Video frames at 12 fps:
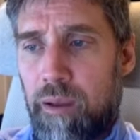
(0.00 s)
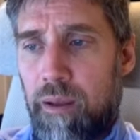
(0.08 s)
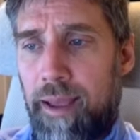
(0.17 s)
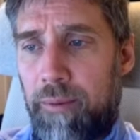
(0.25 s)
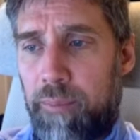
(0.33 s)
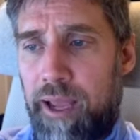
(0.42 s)

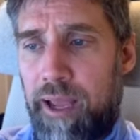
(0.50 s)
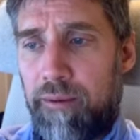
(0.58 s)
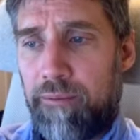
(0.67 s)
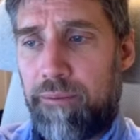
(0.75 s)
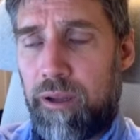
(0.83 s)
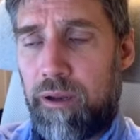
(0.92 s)
and we
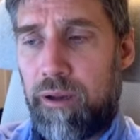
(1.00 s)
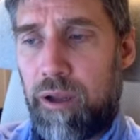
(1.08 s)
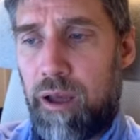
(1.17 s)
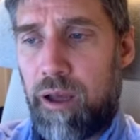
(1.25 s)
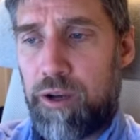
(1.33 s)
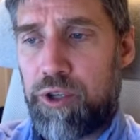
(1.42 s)
have
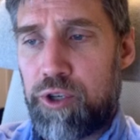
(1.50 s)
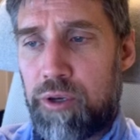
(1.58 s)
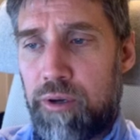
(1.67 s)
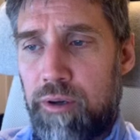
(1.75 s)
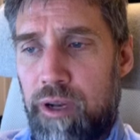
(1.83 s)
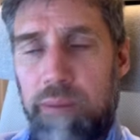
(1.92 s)

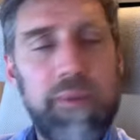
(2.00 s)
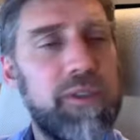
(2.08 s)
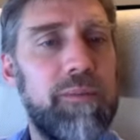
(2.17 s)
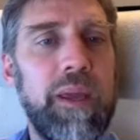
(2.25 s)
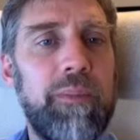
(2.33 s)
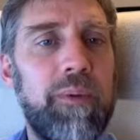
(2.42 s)
large numbers
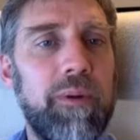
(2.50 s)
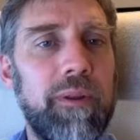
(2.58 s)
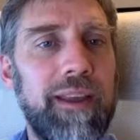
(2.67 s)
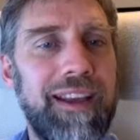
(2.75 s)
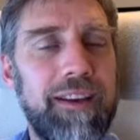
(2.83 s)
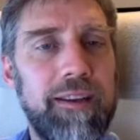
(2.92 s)
of people
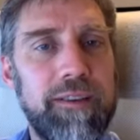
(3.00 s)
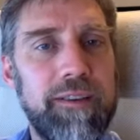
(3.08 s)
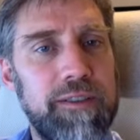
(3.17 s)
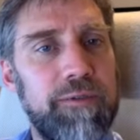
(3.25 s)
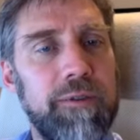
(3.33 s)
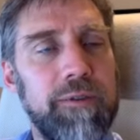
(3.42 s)
in
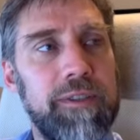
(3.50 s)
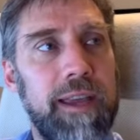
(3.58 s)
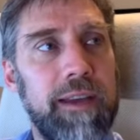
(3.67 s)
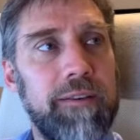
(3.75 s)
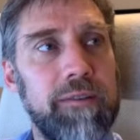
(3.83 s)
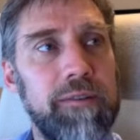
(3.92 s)
industrial
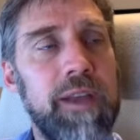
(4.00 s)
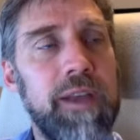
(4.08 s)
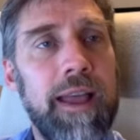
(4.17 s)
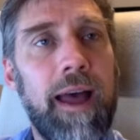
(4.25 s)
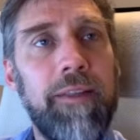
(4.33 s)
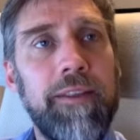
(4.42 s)
sectors,
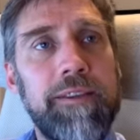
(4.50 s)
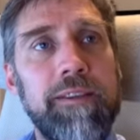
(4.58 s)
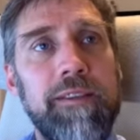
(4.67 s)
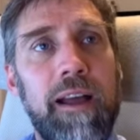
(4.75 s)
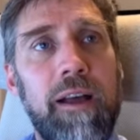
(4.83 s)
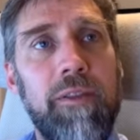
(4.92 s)
and this
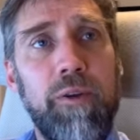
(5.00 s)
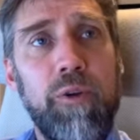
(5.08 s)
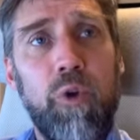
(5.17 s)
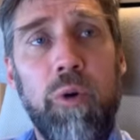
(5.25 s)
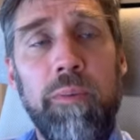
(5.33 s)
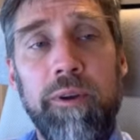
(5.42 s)
is now the
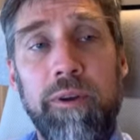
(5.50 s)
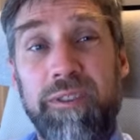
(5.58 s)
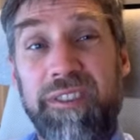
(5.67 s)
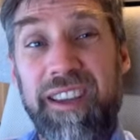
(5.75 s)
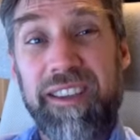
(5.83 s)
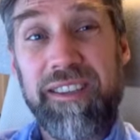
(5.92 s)
norm,
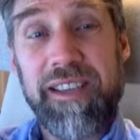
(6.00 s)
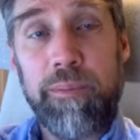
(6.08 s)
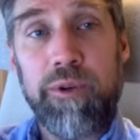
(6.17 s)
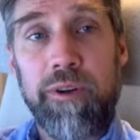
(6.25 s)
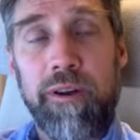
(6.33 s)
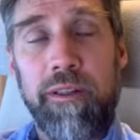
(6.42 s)
not the
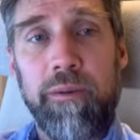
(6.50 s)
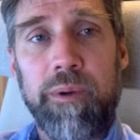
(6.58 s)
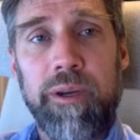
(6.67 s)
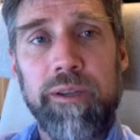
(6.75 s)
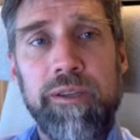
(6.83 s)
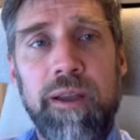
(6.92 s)
exception. In other
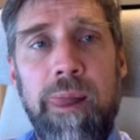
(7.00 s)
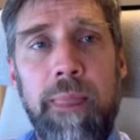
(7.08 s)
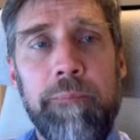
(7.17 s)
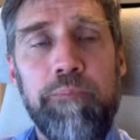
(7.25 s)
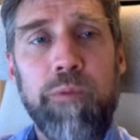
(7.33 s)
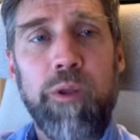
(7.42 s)
words,
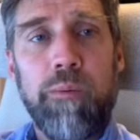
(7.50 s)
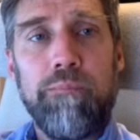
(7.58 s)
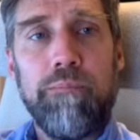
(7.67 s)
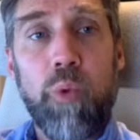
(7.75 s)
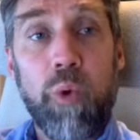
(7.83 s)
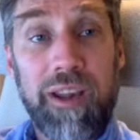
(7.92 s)
you're
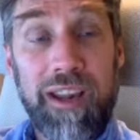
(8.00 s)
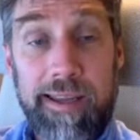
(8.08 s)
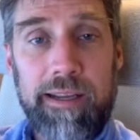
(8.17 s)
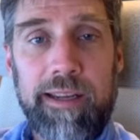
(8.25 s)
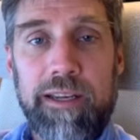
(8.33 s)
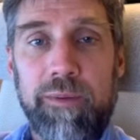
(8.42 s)
more
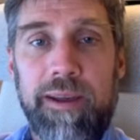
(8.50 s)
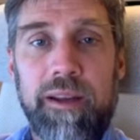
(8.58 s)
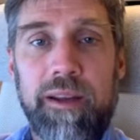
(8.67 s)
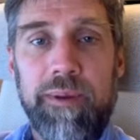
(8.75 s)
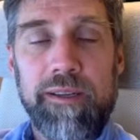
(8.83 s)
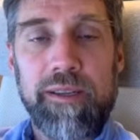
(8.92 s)
likely to end
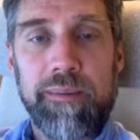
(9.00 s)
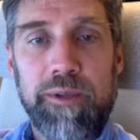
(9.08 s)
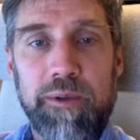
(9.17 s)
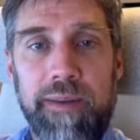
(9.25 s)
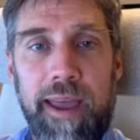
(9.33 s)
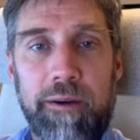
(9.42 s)
up in some
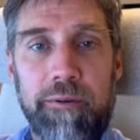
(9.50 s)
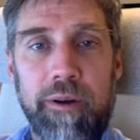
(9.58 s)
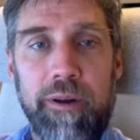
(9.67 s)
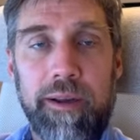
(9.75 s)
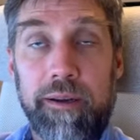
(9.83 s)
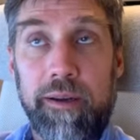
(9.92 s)
sort of
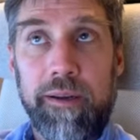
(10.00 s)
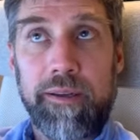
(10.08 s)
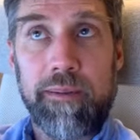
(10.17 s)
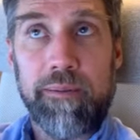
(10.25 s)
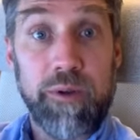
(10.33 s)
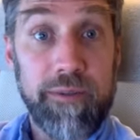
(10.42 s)
in
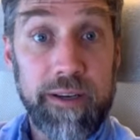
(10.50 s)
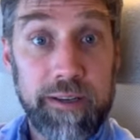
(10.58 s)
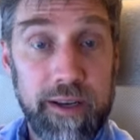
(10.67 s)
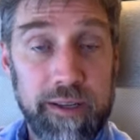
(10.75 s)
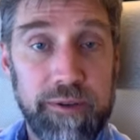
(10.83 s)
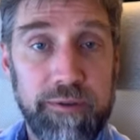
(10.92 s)
some sort of
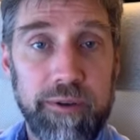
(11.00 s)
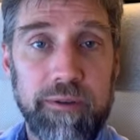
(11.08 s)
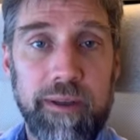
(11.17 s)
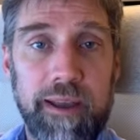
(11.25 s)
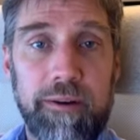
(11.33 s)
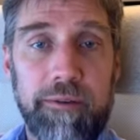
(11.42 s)

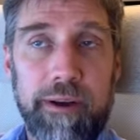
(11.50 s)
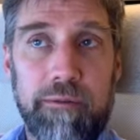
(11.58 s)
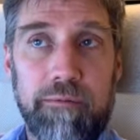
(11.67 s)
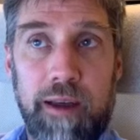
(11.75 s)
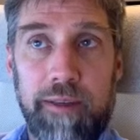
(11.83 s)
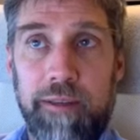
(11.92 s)
industrial area
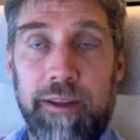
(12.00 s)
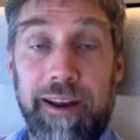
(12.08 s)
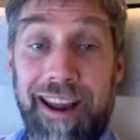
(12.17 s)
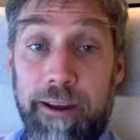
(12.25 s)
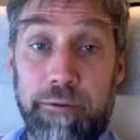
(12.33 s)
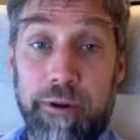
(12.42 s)
rather than
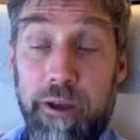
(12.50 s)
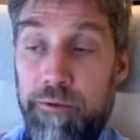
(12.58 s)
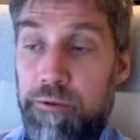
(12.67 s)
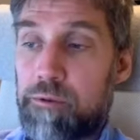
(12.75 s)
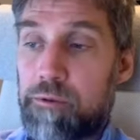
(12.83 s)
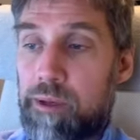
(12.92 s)
an
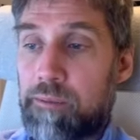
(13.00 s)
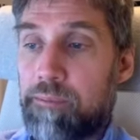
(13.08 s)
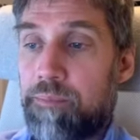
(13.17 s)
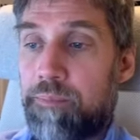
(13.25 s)
agricultural one.